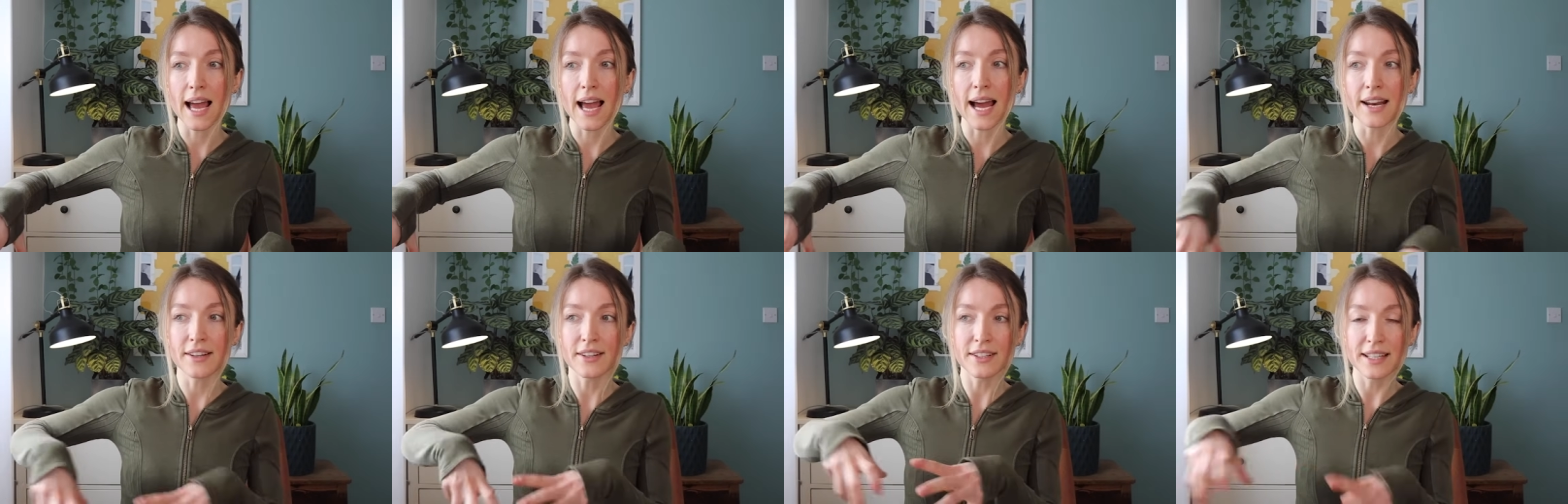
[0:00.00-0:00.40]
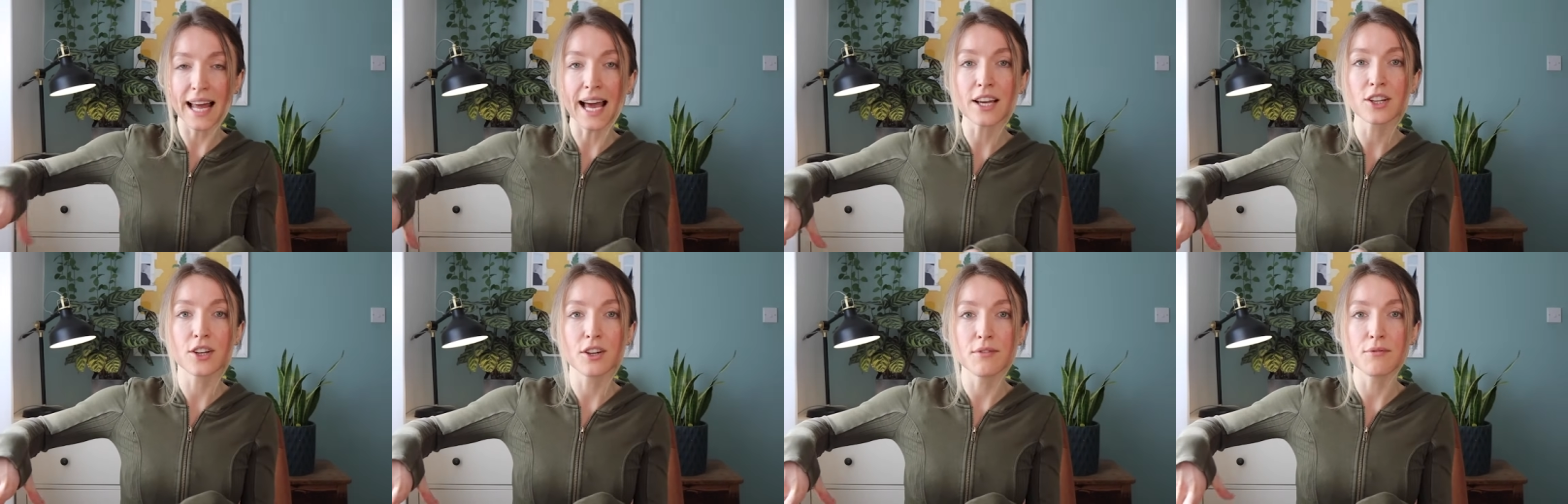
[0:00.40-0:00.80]
and a
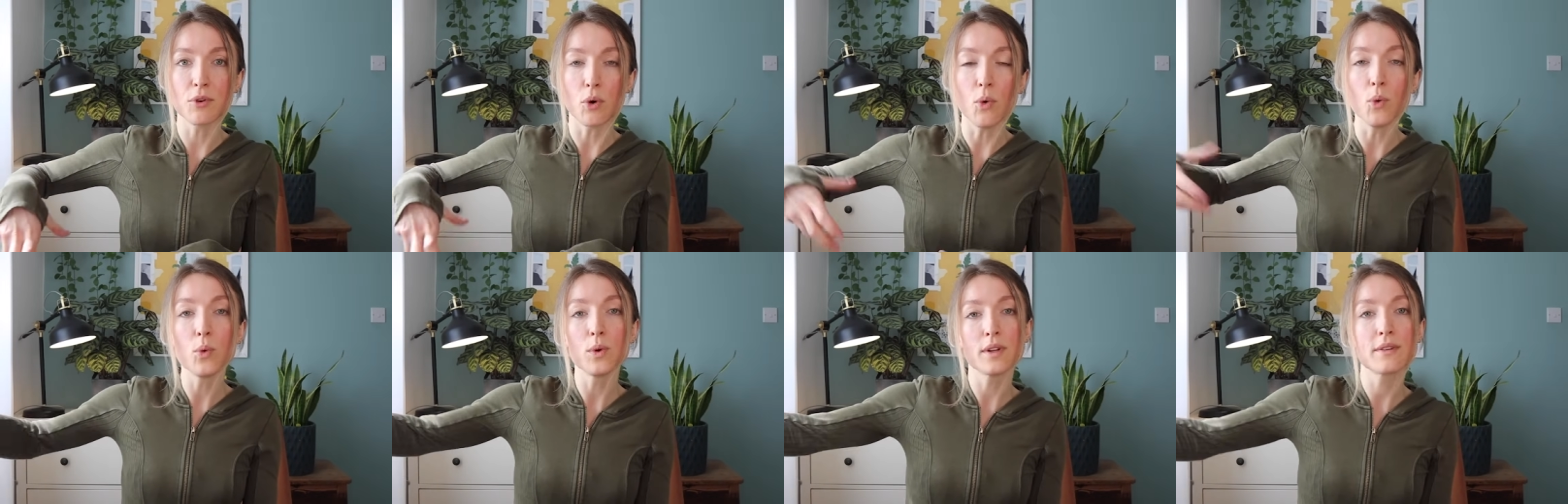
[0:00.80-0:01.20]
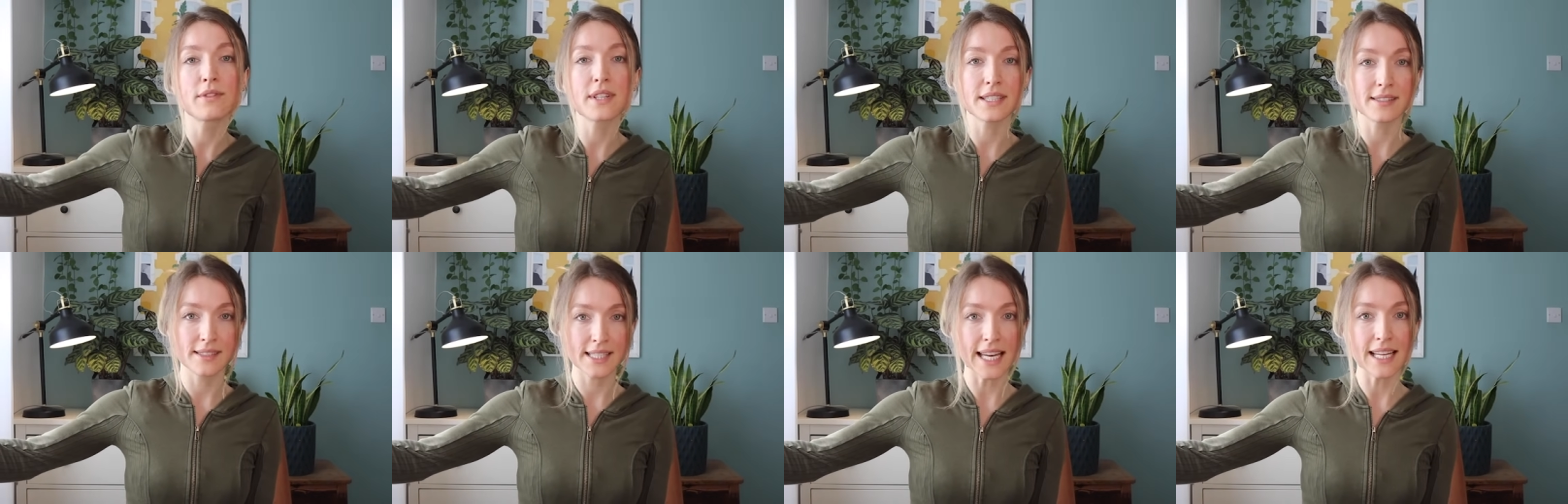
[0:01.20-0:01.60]
lack of all of
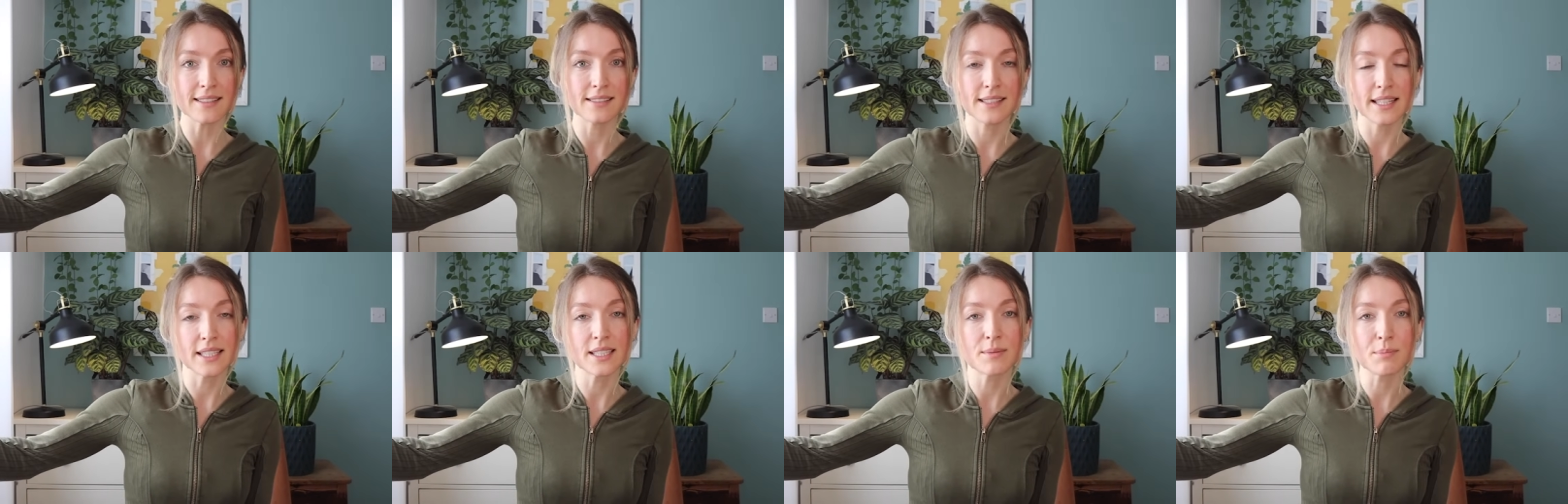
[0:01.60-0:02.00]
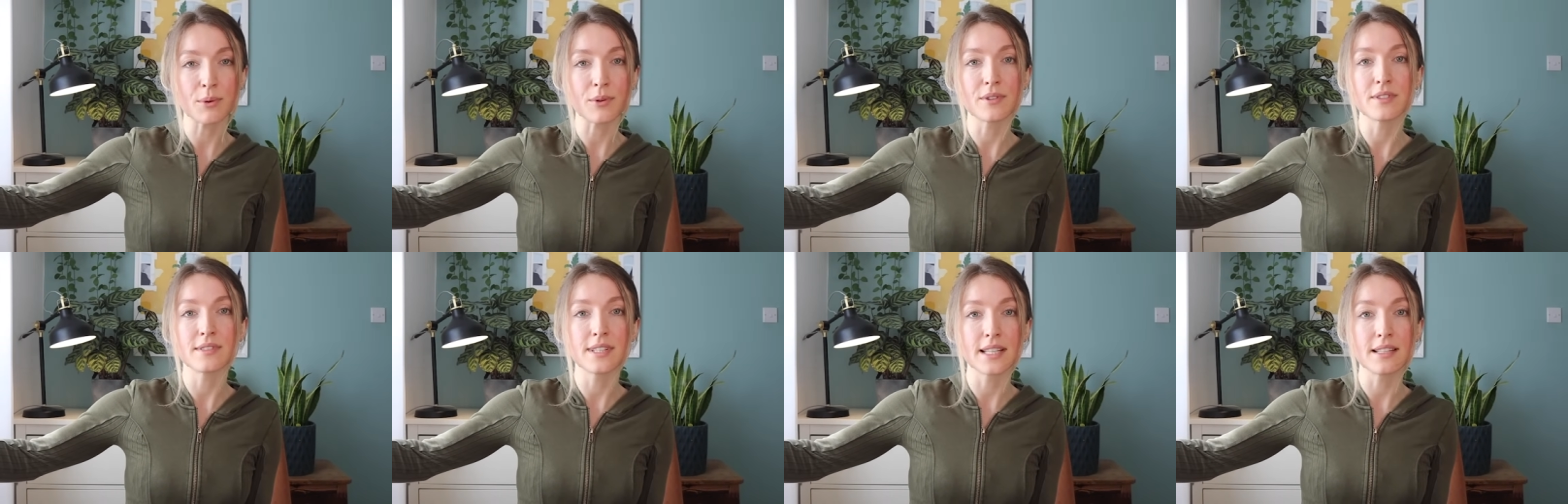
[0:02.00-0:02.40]
the states and
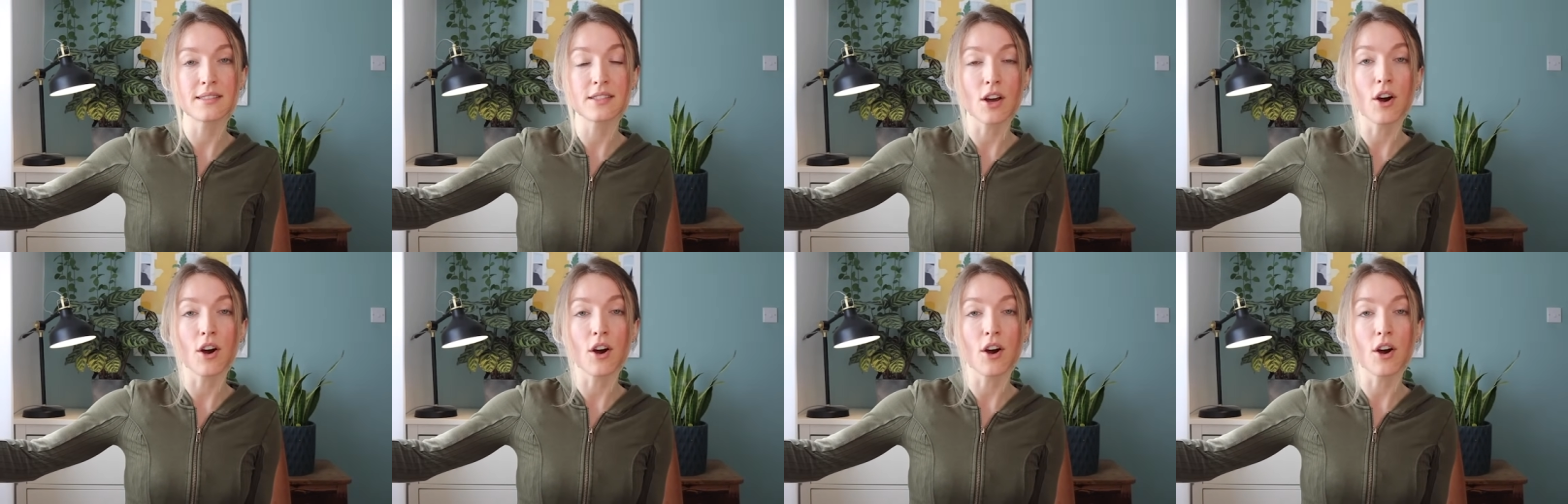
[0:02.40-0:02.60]
experiences